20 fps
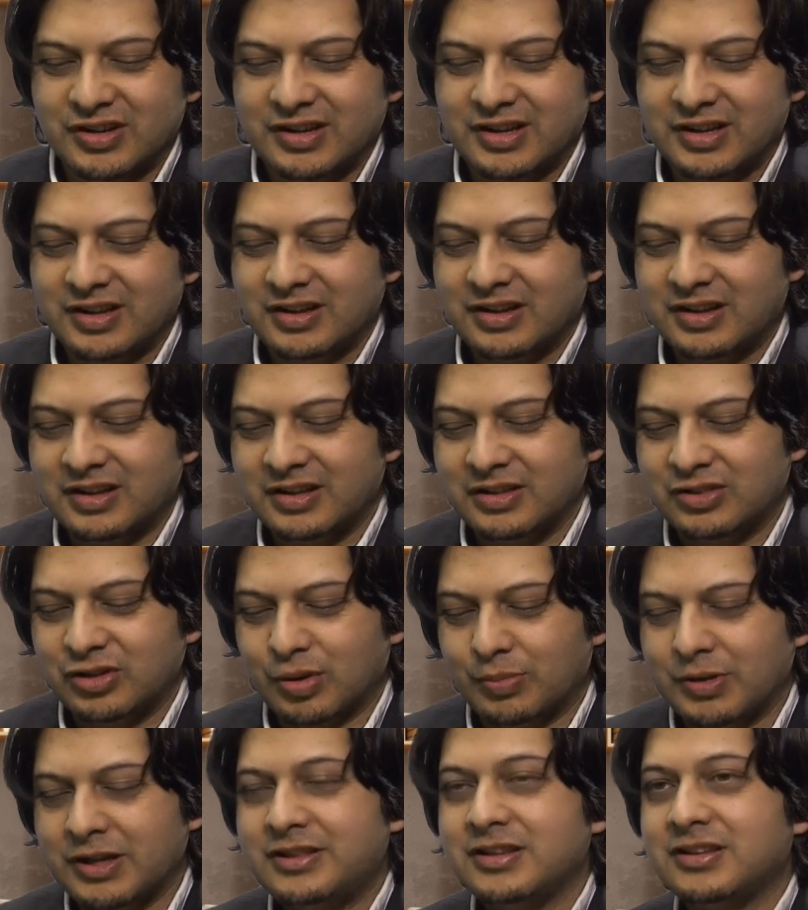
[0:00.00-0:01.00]
A
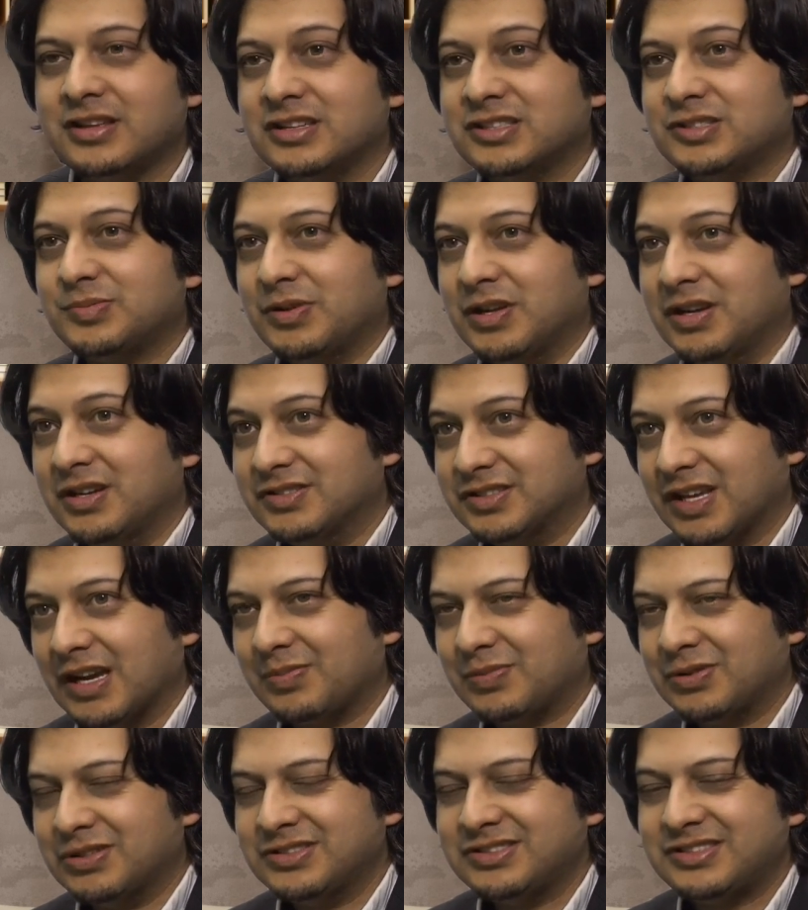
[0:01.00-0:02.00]
traumatic experience
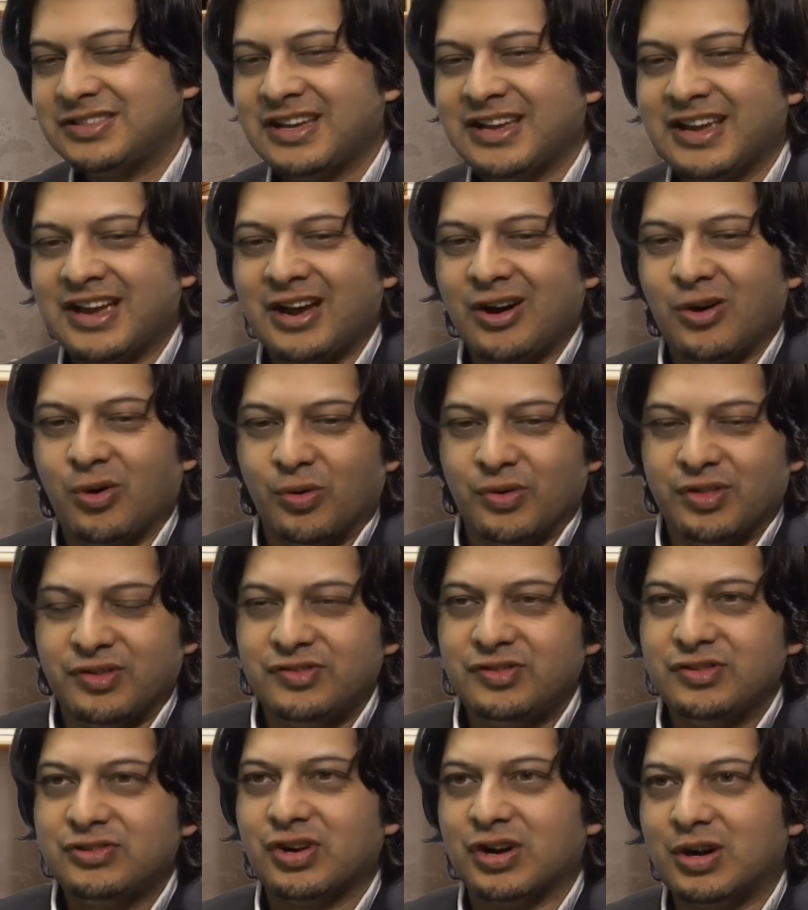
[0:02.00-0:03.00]
happens, or
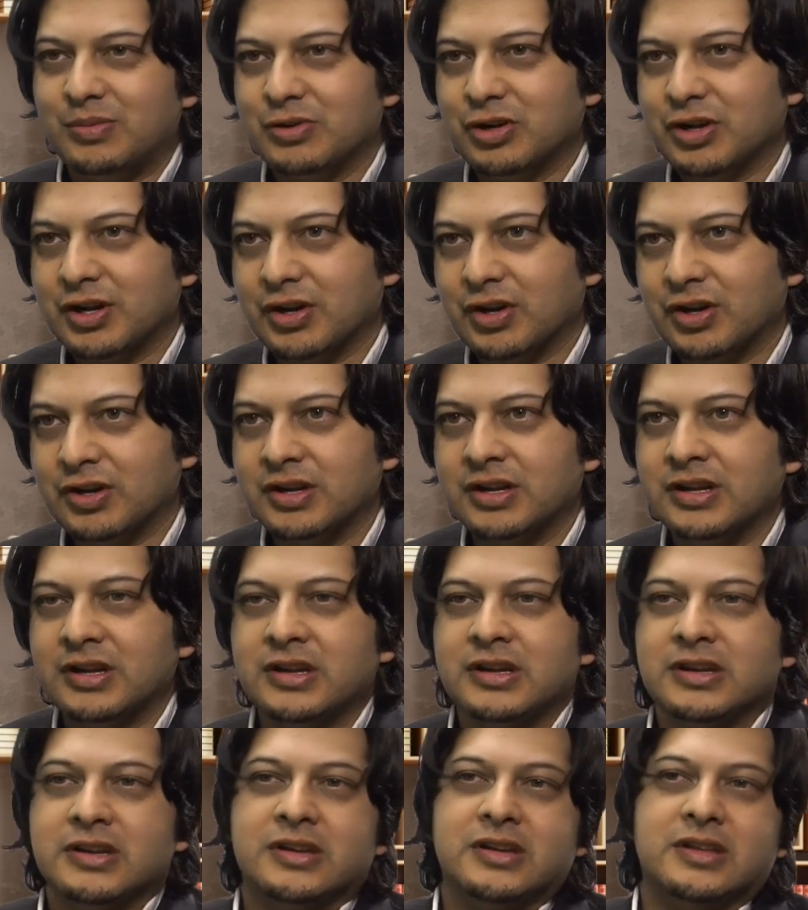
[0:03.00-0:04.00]
there's a drama going on.
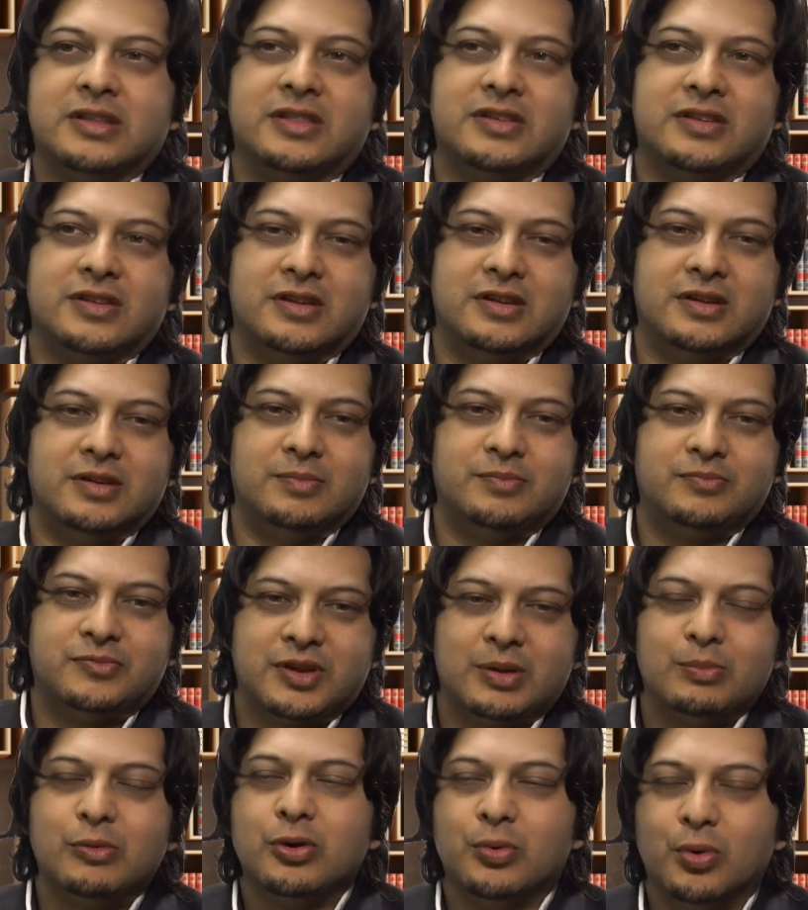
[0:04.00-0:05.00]

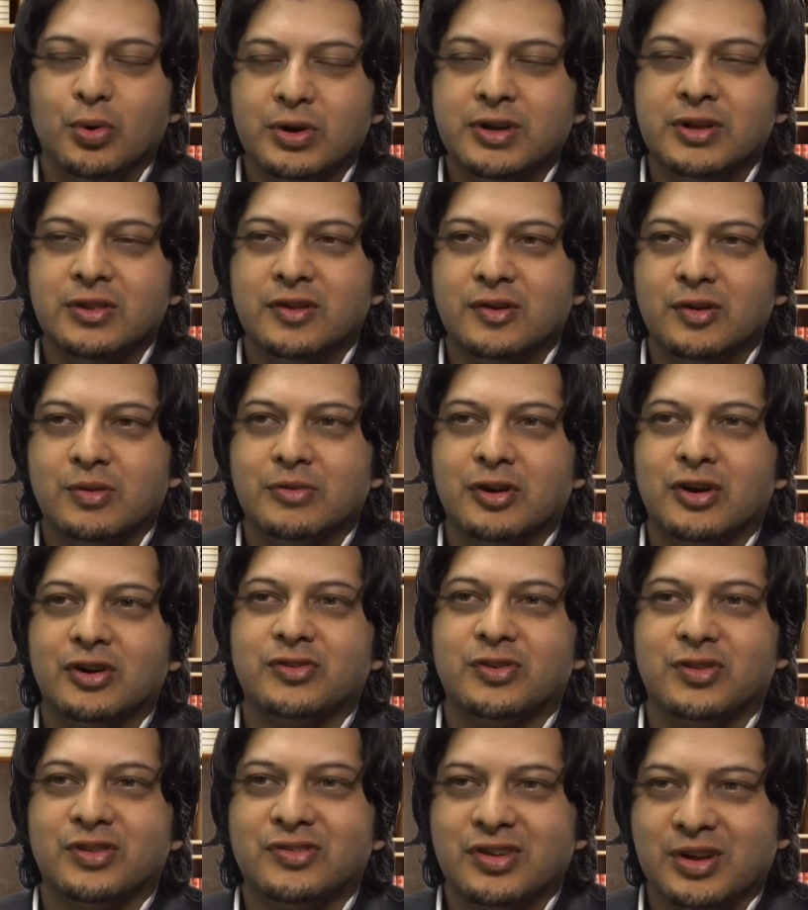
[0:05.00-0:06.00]
Someone will walk in the room and
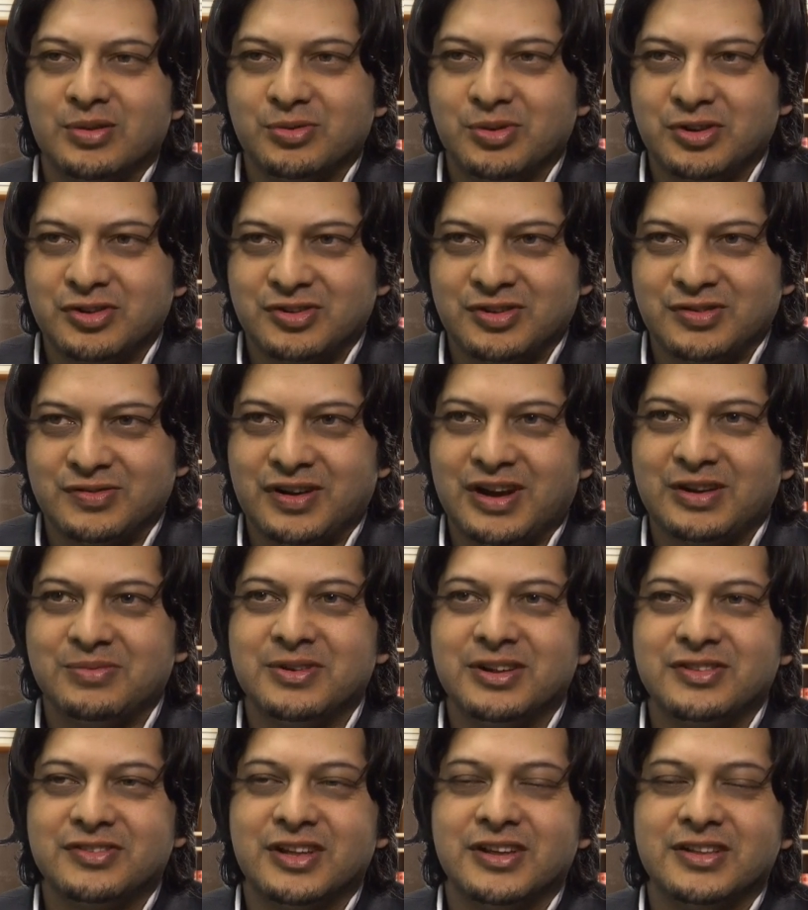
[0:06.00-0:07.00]
ask you the same question. 5
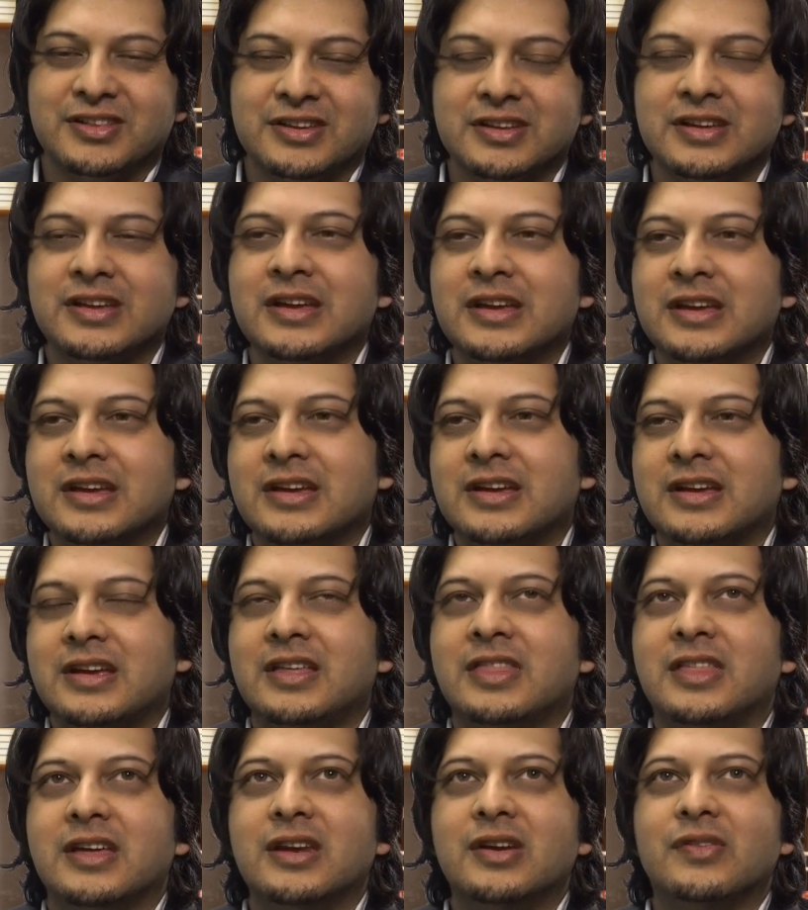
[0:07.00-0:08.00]
minutes later,
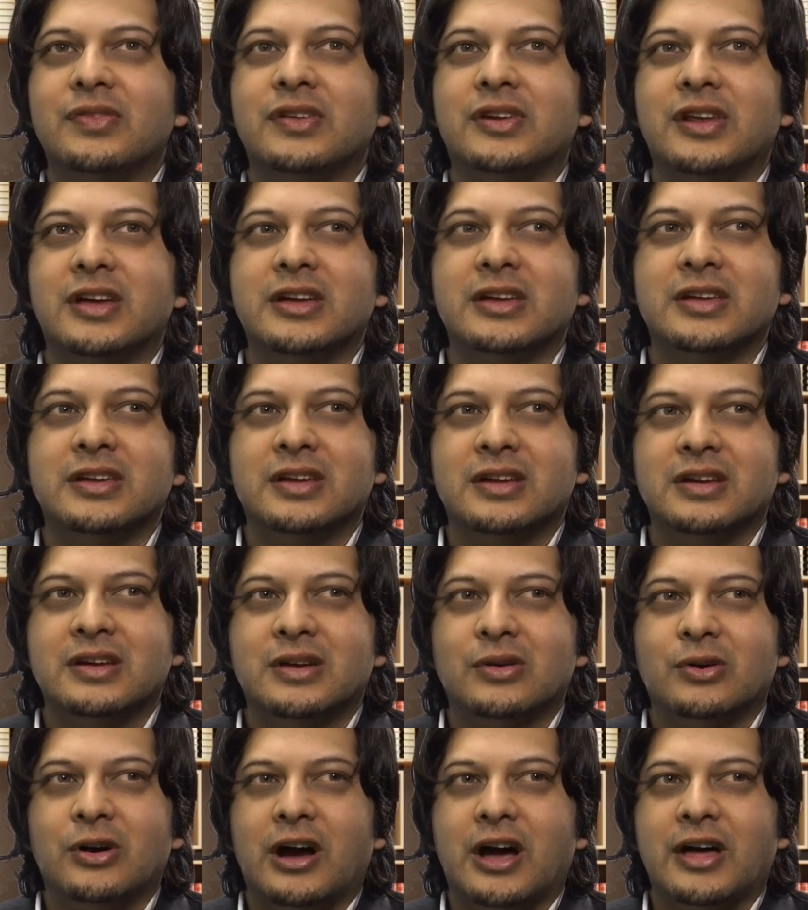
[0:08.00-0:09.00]
in the end of the day,
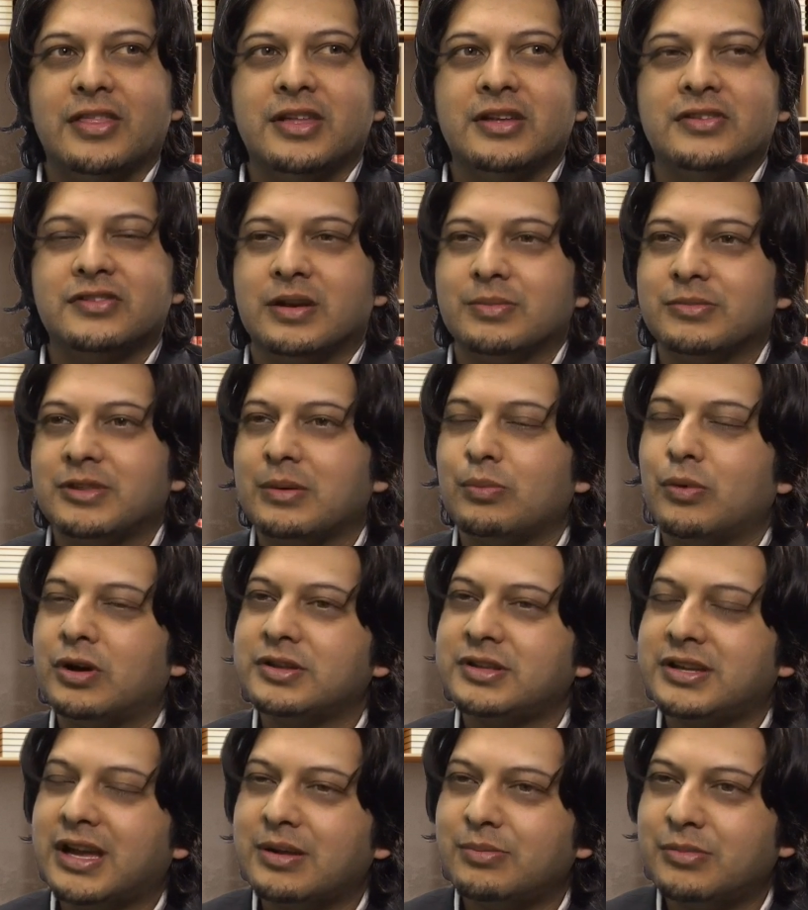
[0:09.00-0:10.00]
I think sometimes
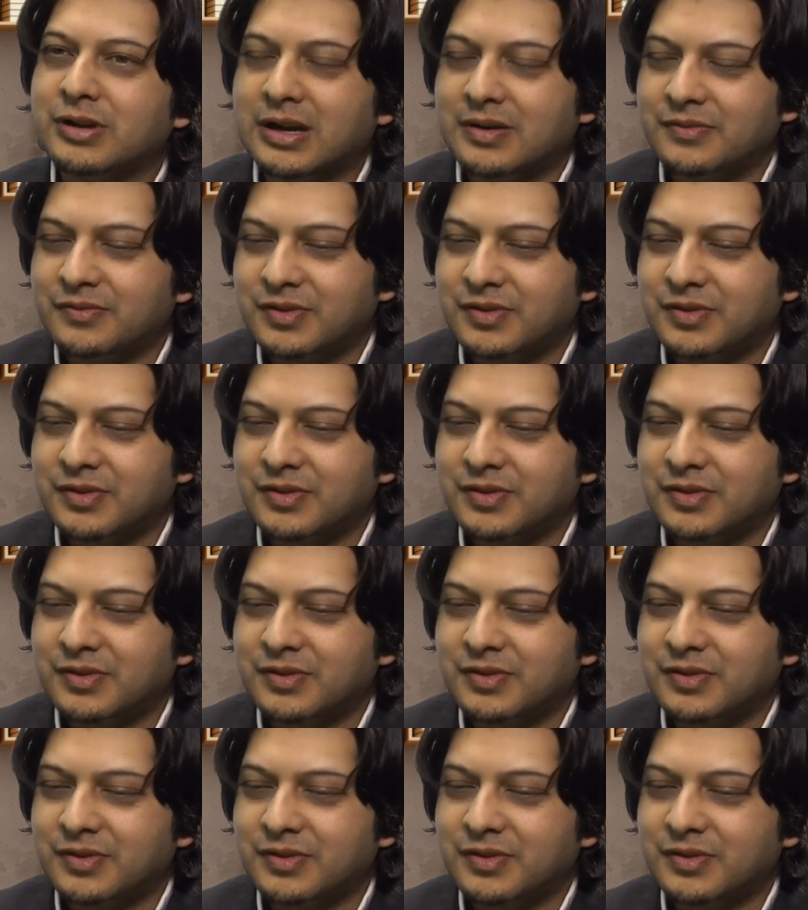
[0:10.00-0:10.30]
one can become